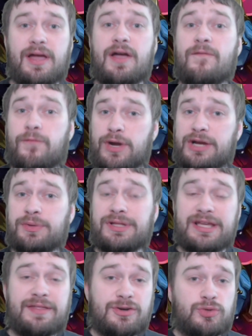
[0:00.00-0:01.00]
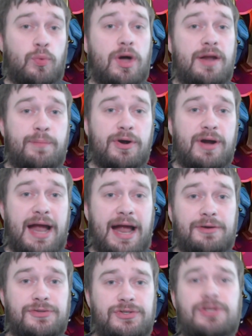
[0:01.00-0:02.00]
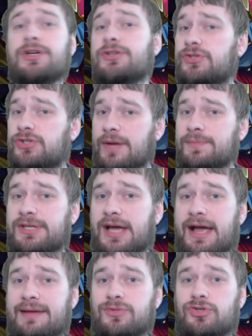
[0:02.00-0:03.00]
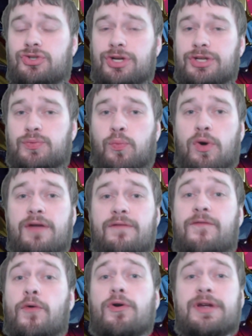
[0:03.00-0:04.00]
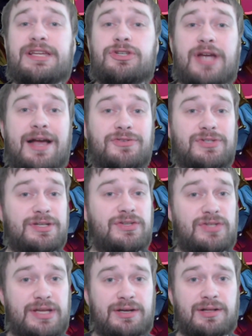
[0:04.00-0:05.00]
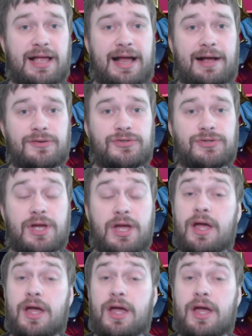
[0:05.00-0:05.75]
Frequently there's one per house, sometimes just one for each house in a single house,